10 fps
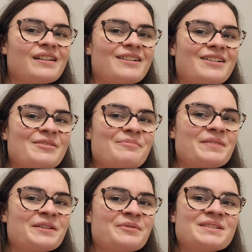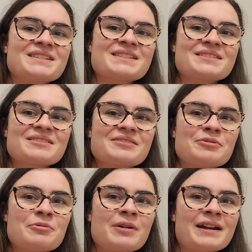It was
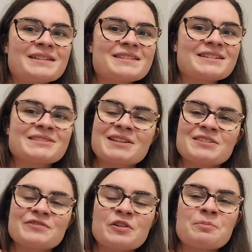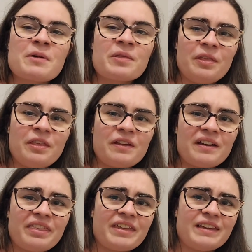cool. quite a successful month,
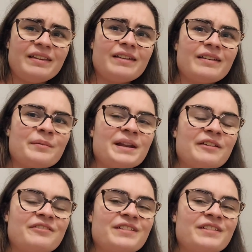I think. I mean, I